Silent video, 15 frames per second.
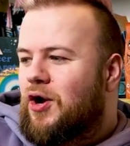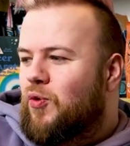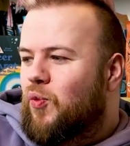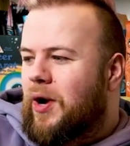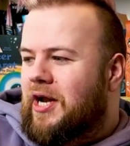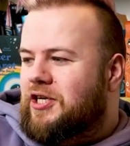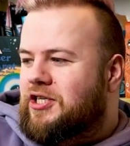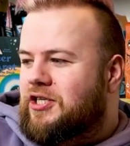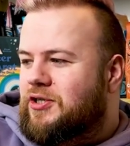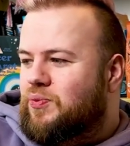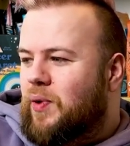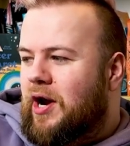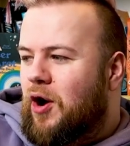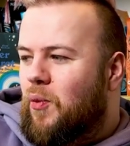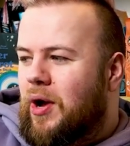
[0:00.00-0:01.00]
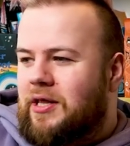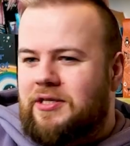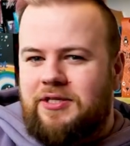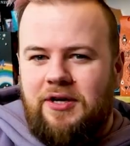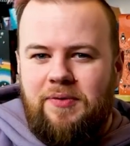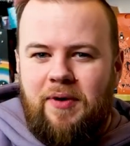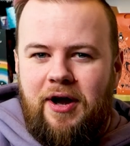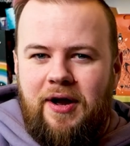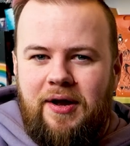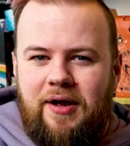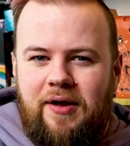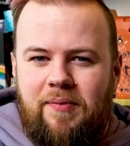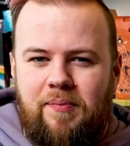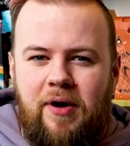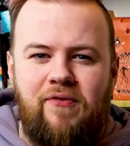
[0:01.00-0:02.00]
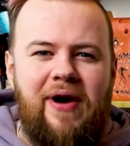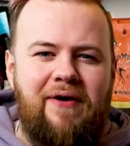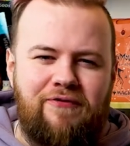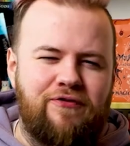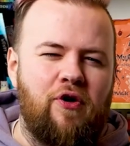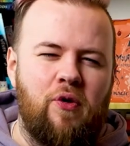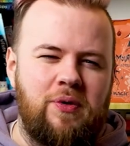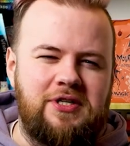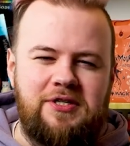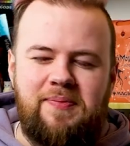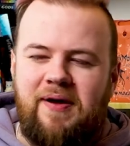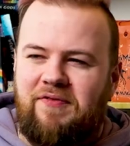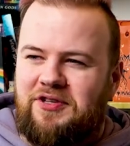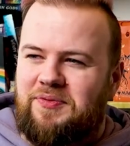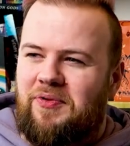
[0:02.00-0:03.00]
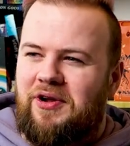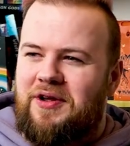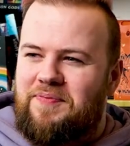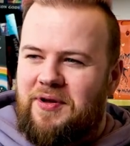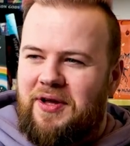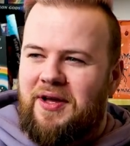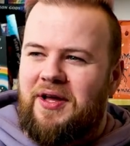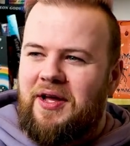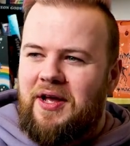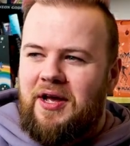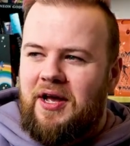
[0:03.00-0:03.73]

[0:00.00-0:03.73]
Which, when I went to my round 4, which is a bit of a spoiler, but